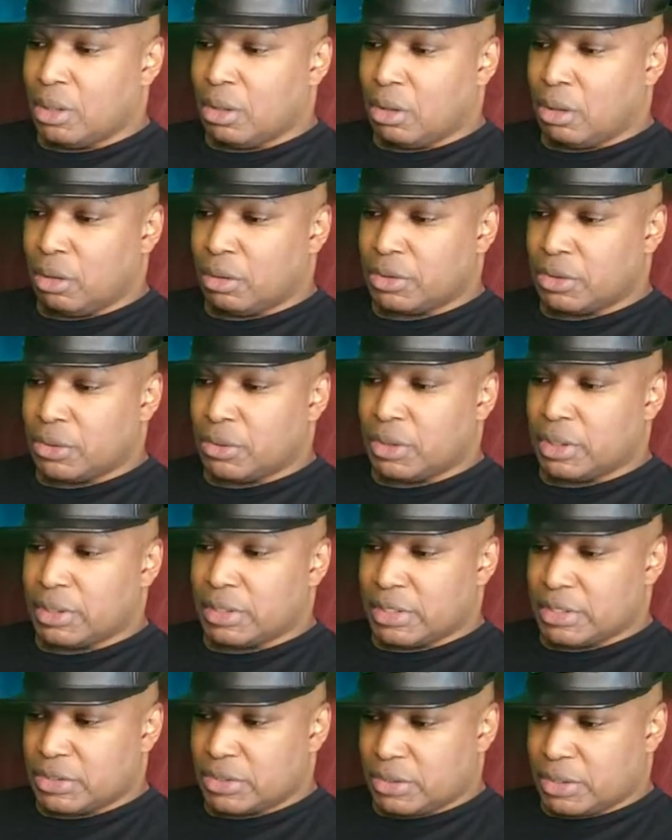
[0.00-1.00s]
although on
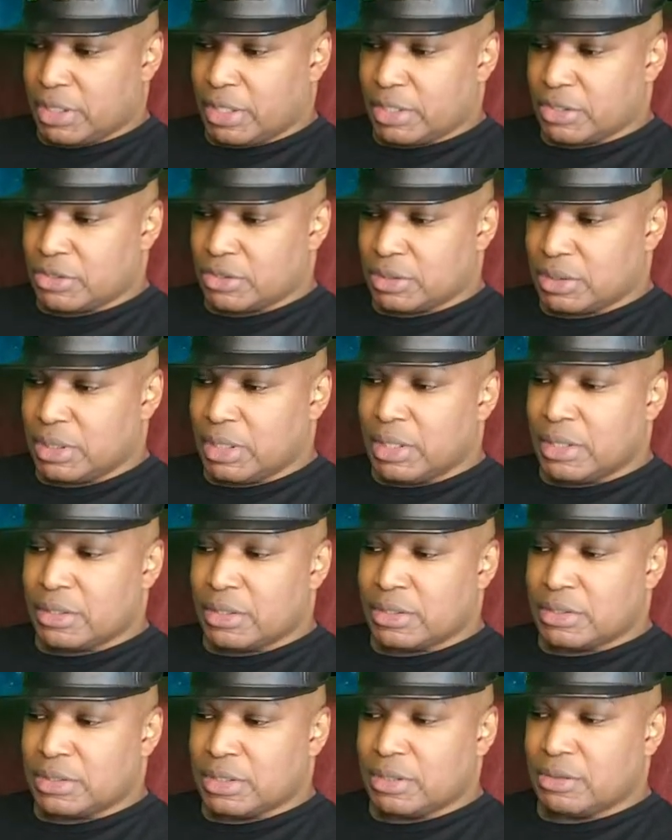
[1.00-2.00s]
this occasion,
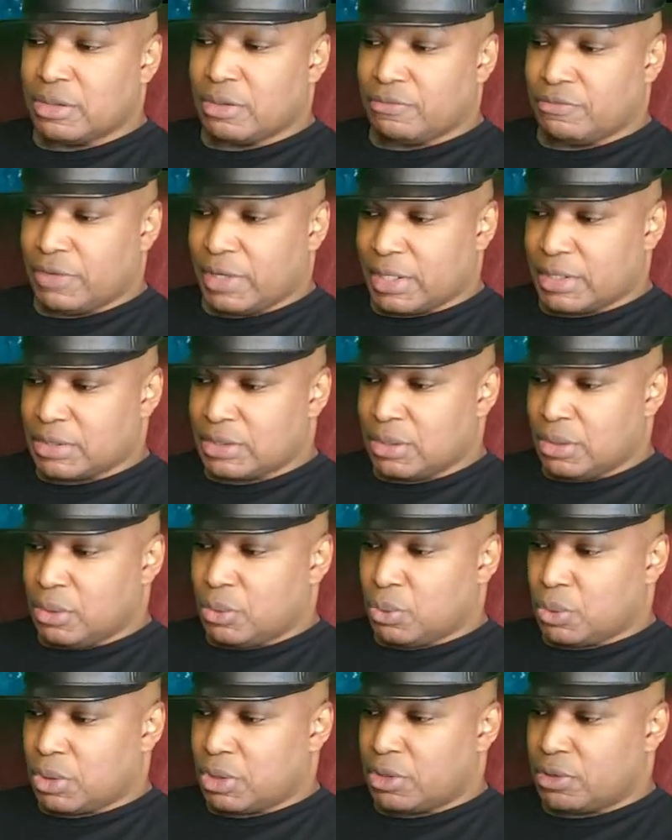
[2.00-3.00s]
the synth effects
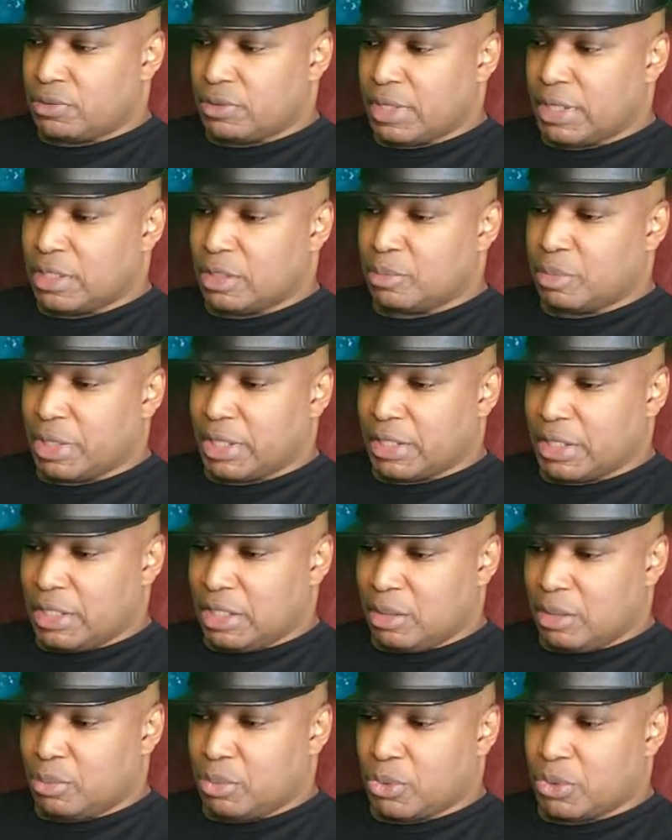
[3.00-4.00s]
were created by
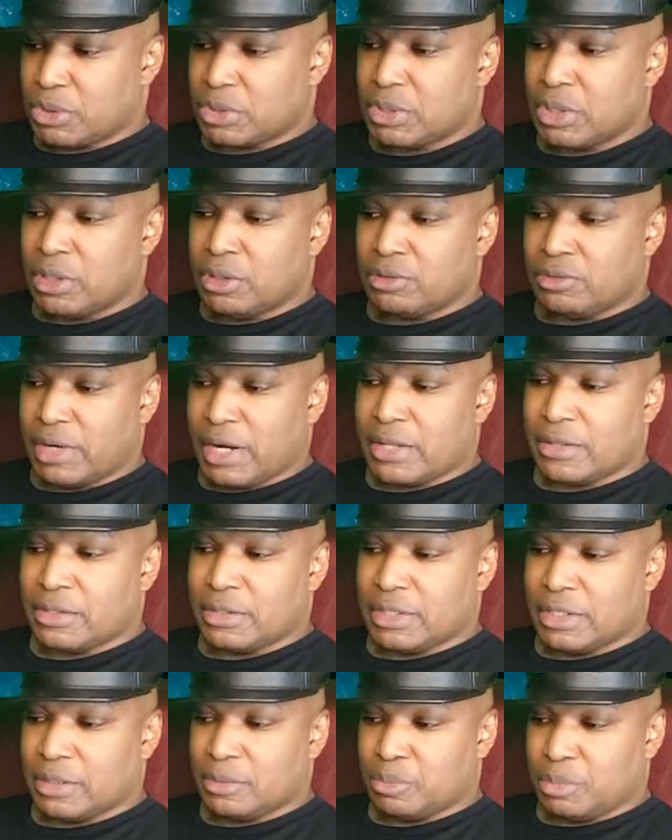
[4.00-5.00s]
keyboards rather
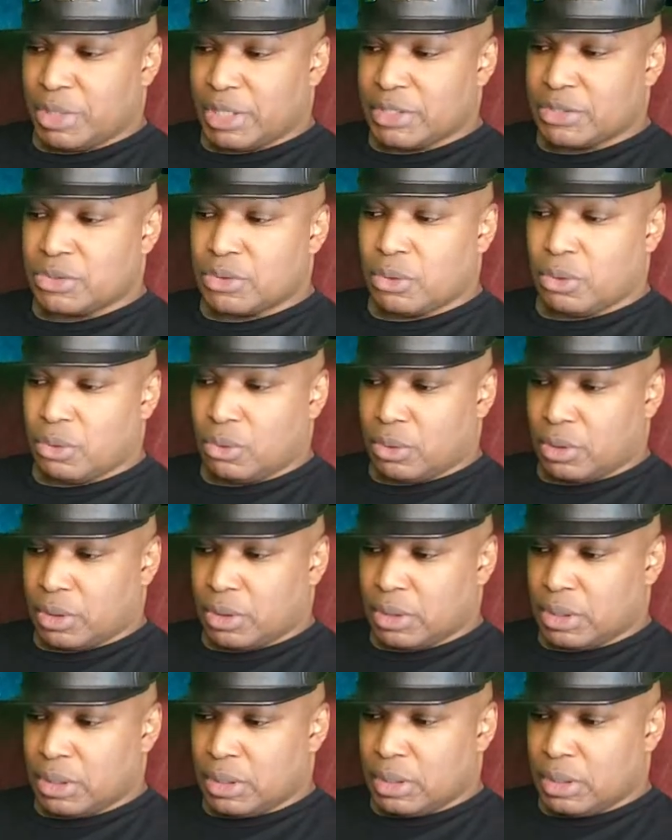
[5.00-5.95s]
than bass or